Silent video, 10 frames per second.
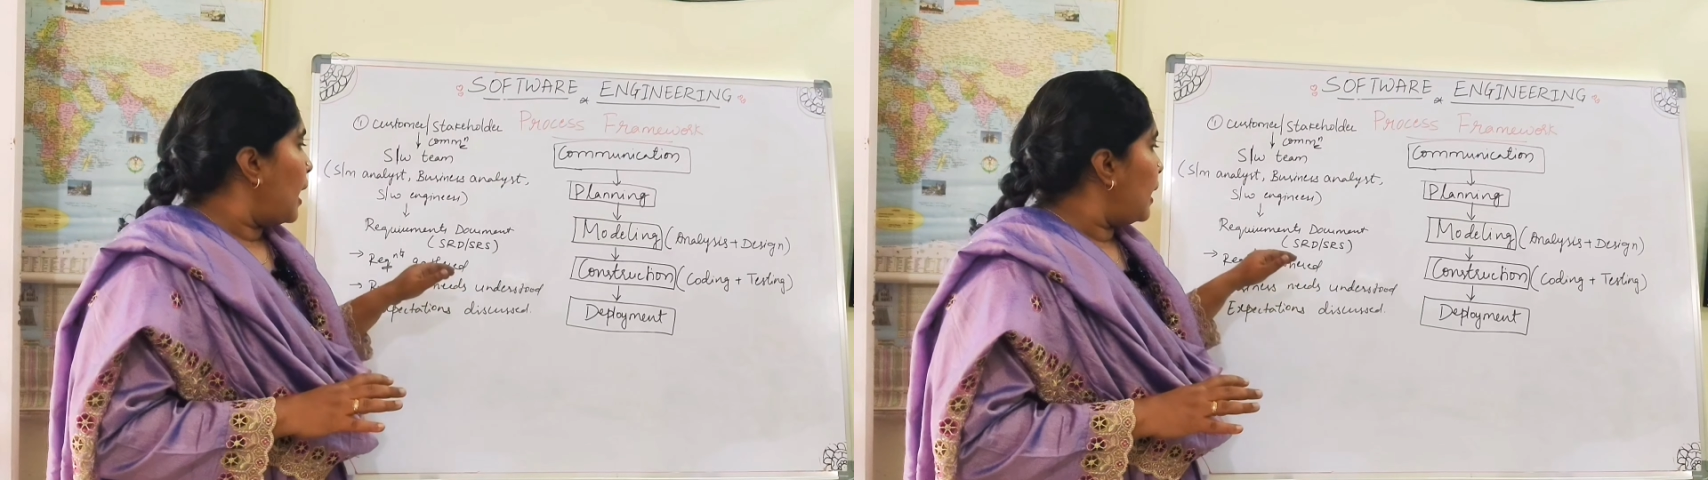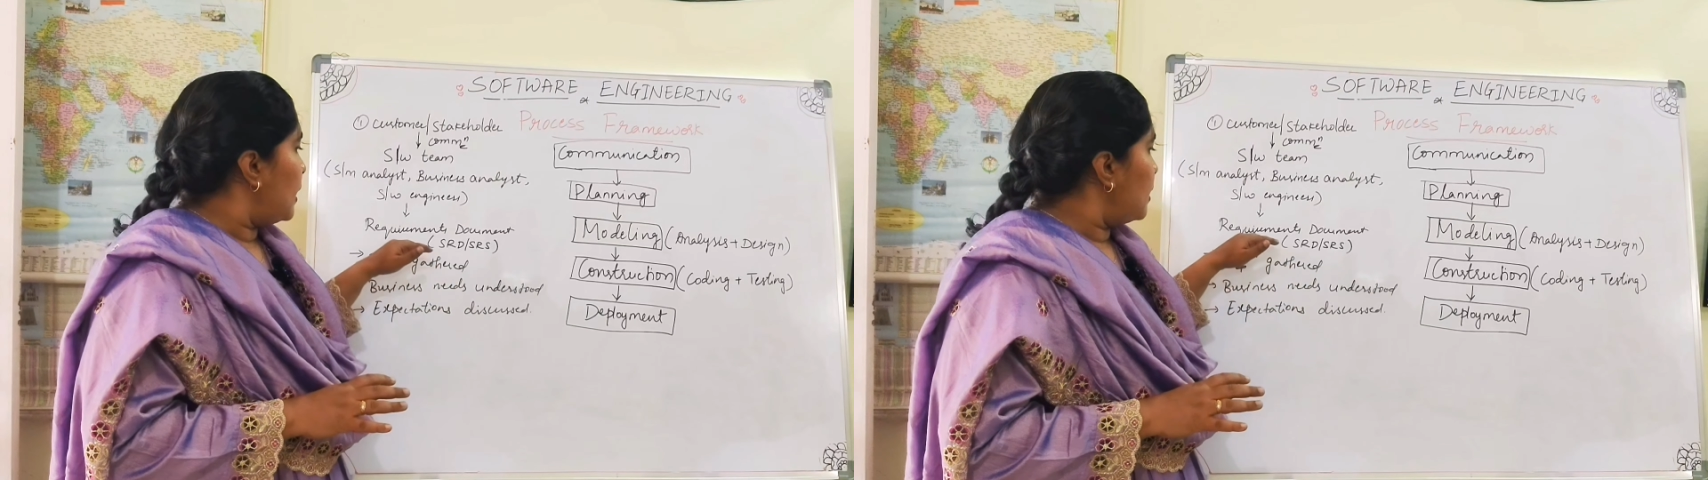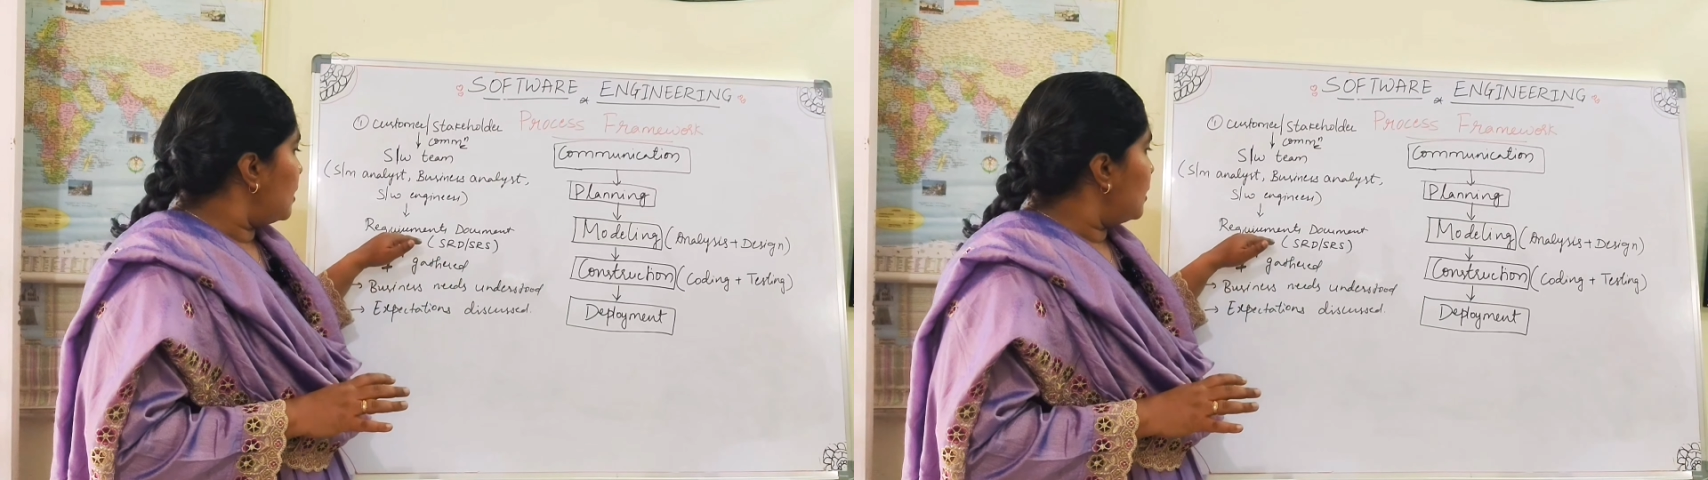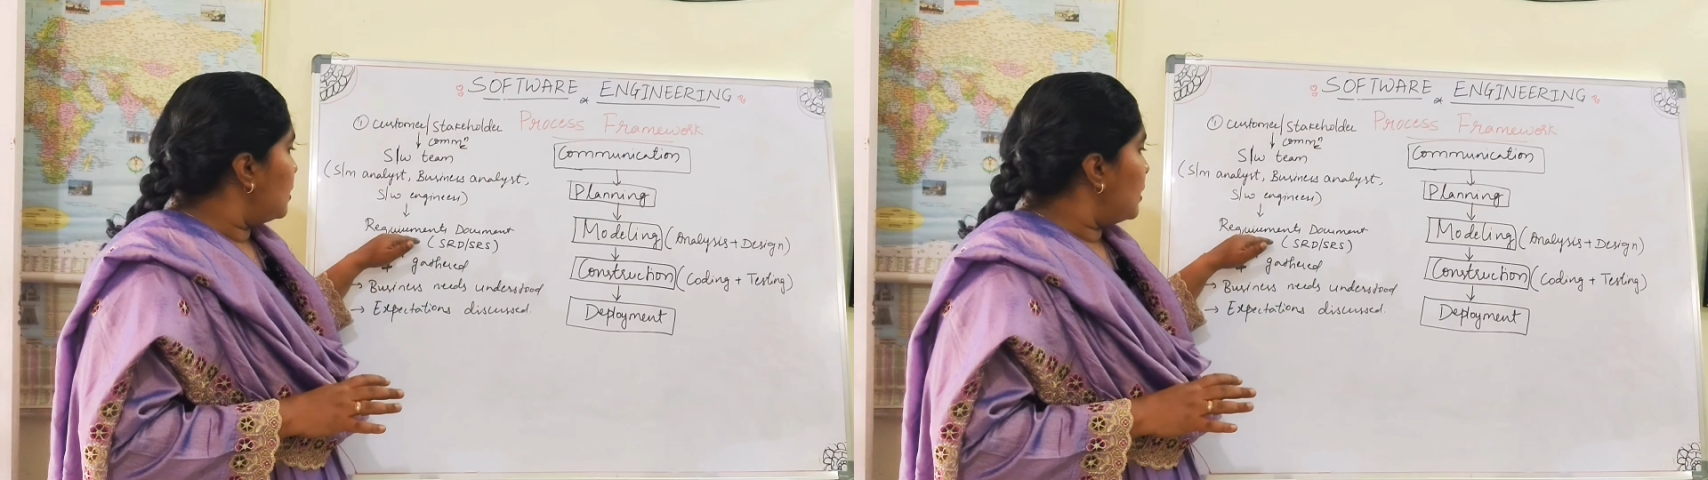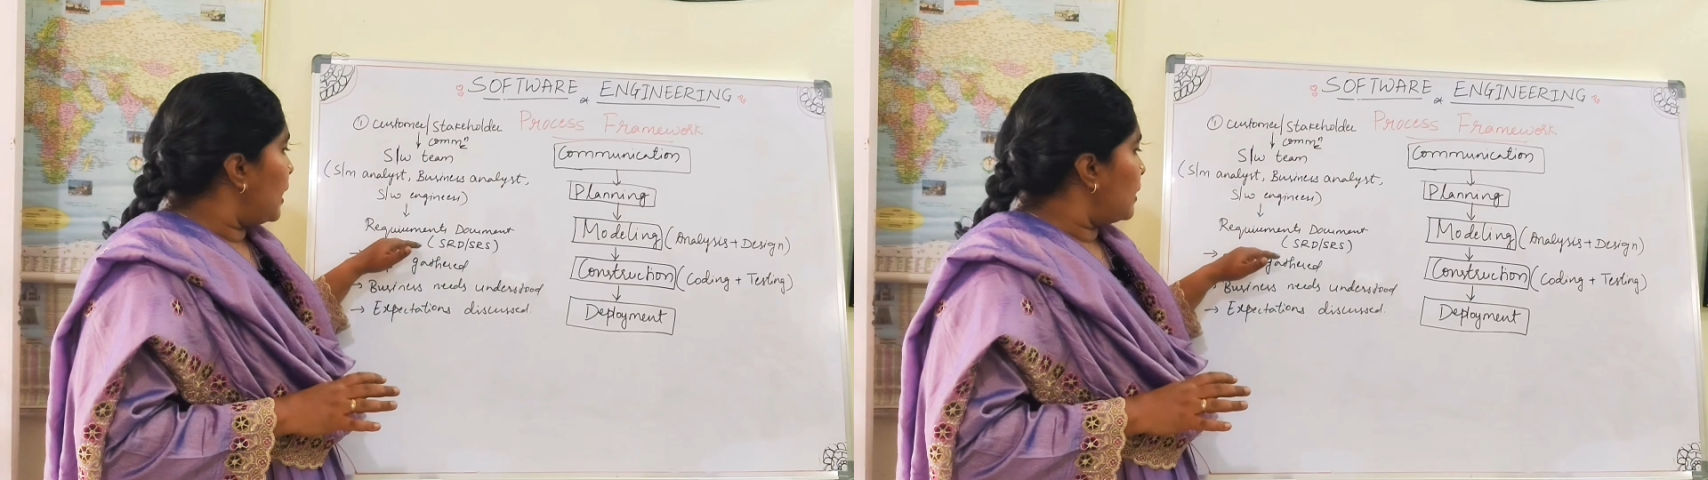and
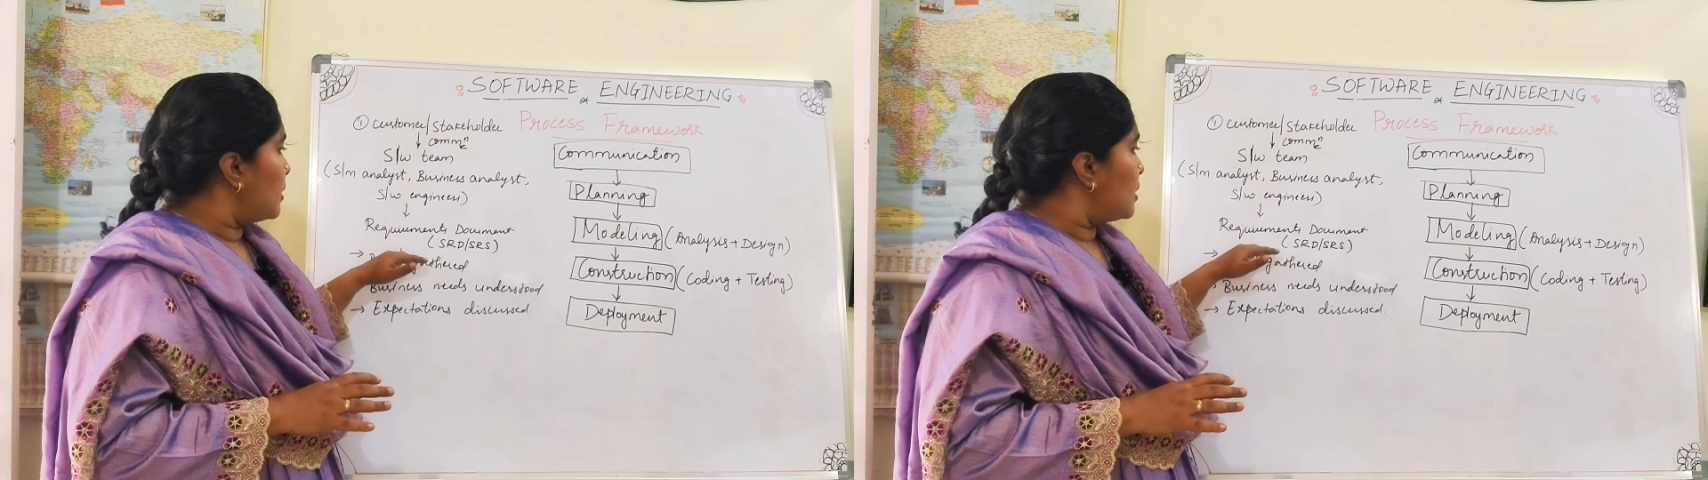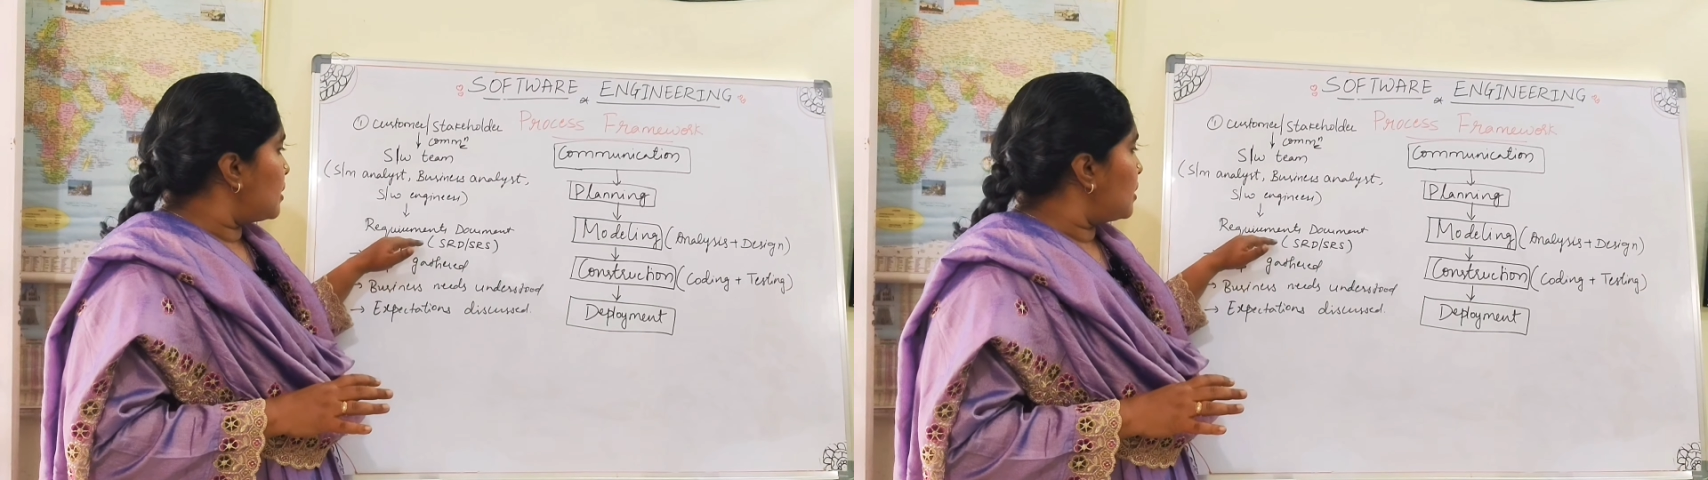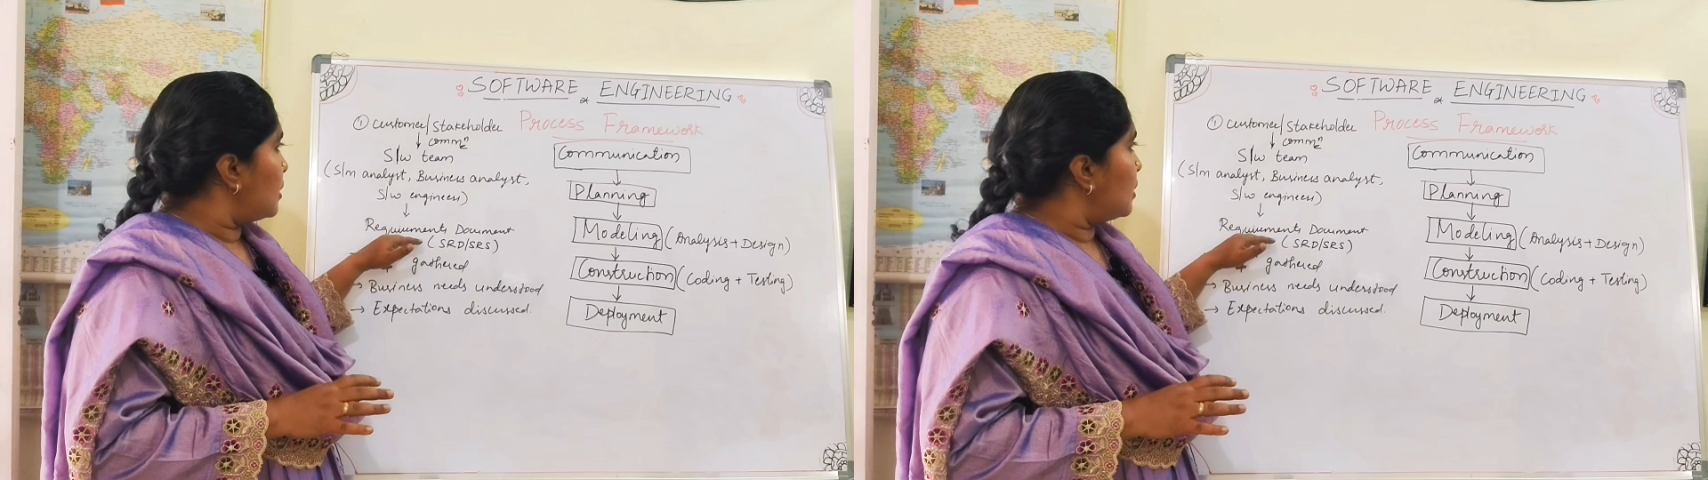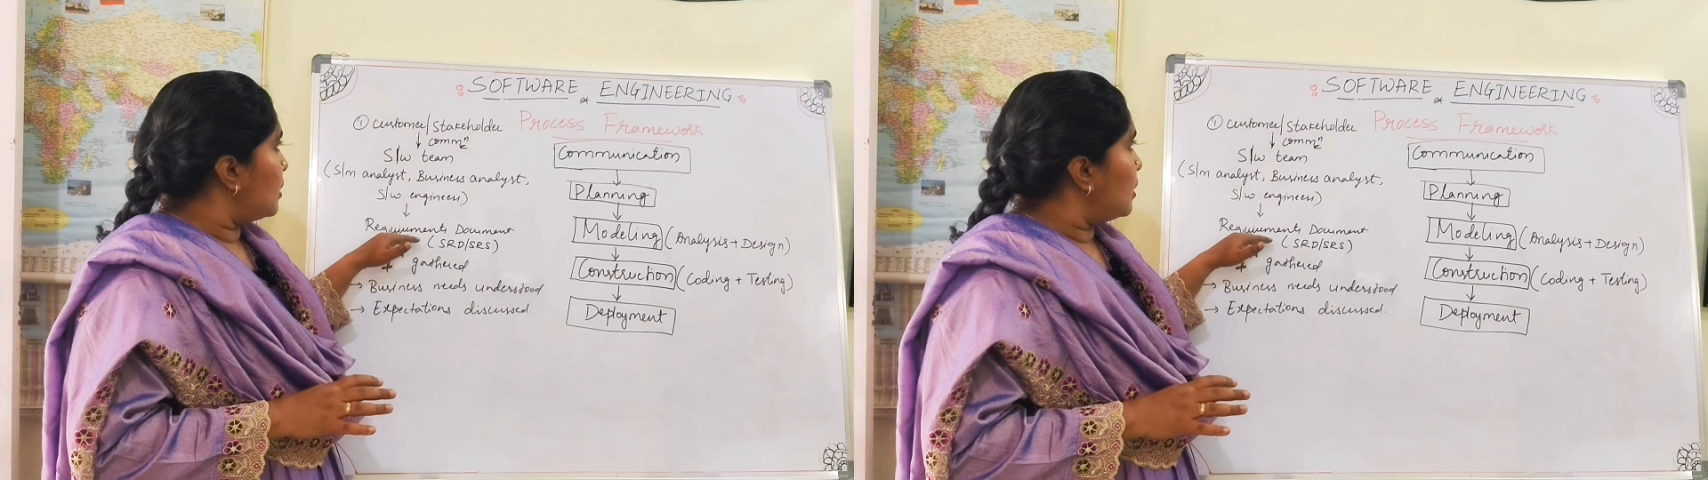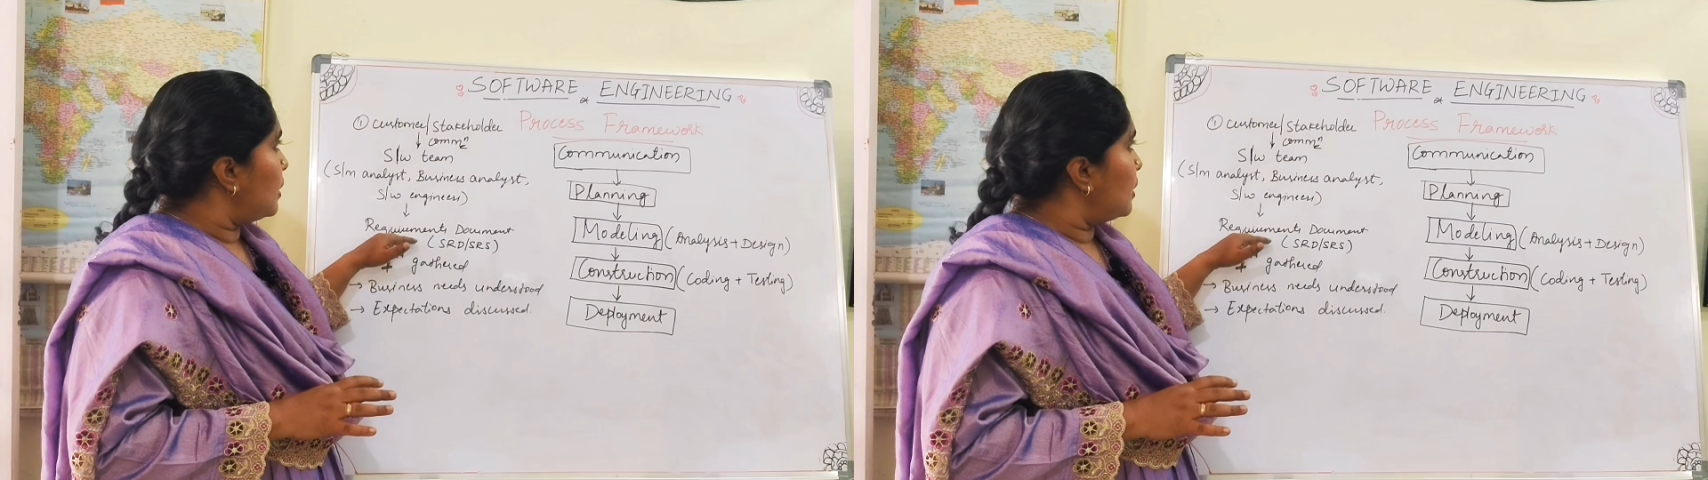next step,